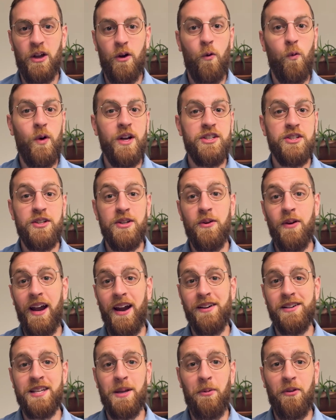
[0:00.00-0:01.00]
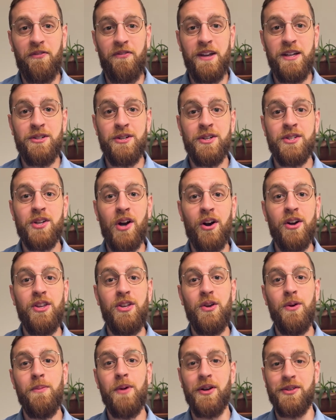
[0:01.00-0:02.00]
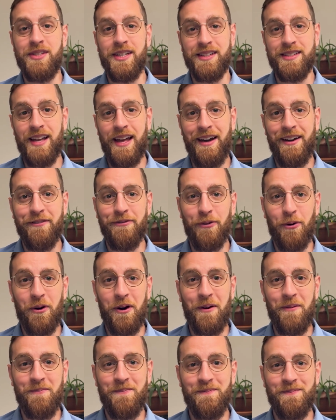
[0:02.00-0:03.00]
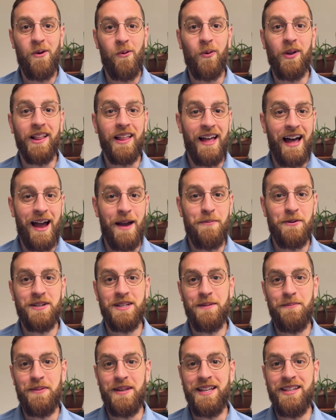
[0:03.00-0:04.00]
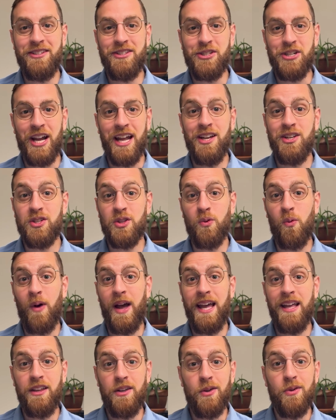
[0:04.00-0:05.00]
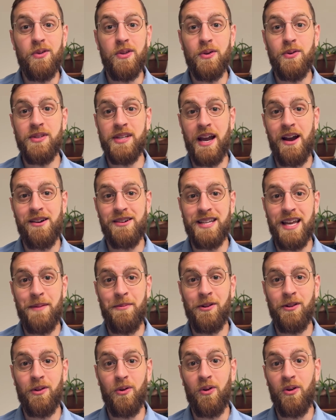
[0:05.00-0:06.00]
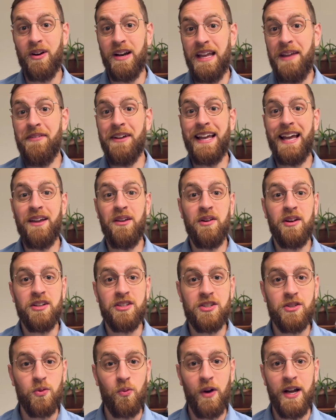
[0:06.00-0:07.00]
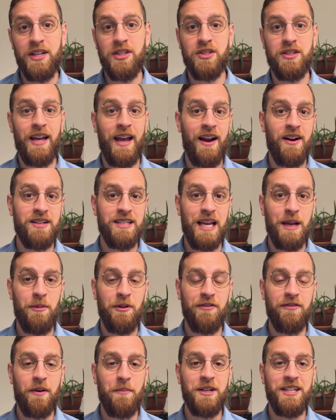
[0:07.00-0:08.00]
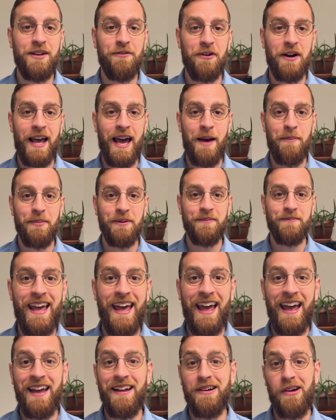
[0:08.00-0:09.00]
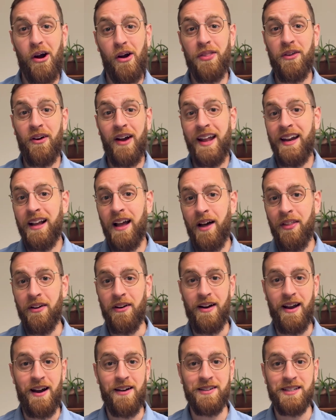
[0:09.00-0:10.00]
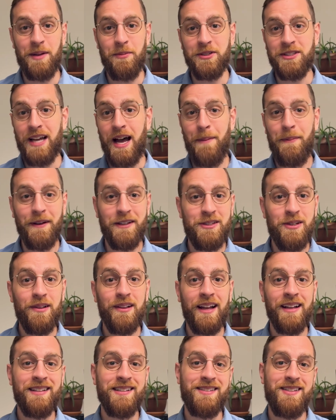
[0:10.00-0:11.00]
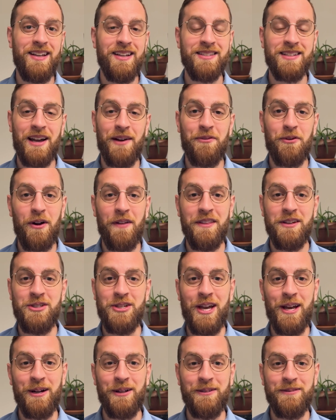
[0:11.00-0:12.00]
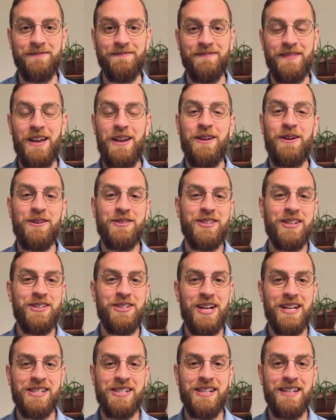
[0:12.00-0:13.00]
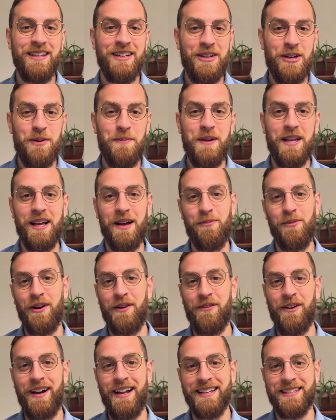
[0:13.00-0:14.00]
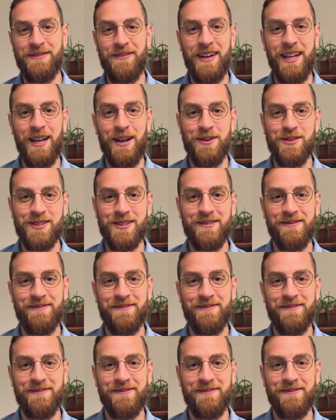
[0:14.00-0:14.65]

Which new Airtable features are you most excited for? Will HyperDBs change the way you use Airtable or even get you to switch to Airtable from a different app? And are there any other Airtable topics you'd like to see us cover on the channel? Your suggestion could become one of our next videos.